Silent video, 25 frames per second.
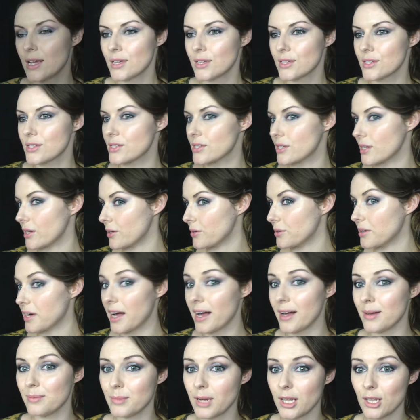So
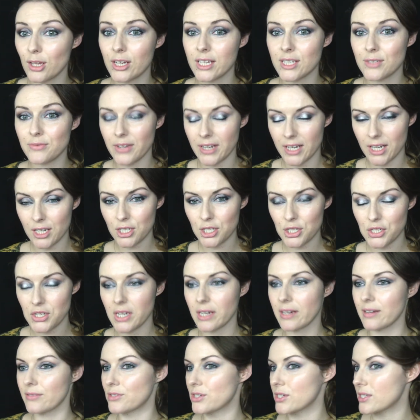my look is finished.
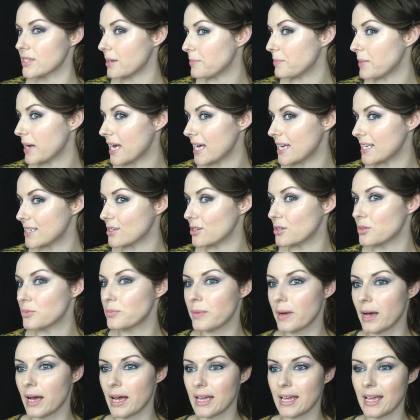I've just had my hair done
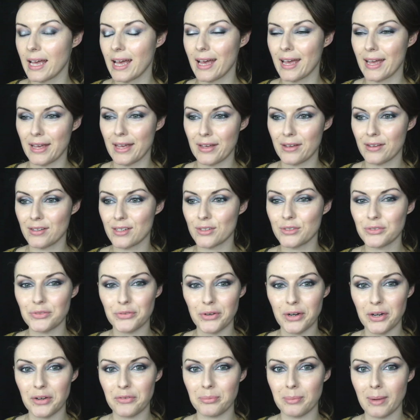by a good
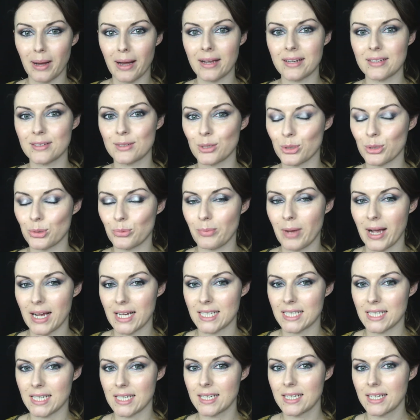friend of mine called
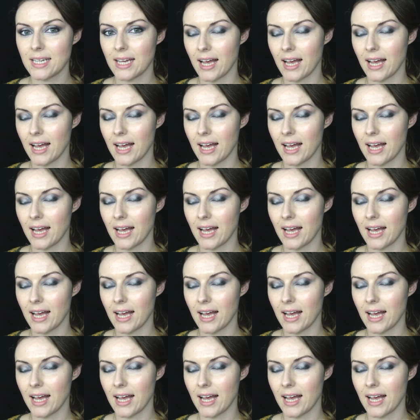Magda.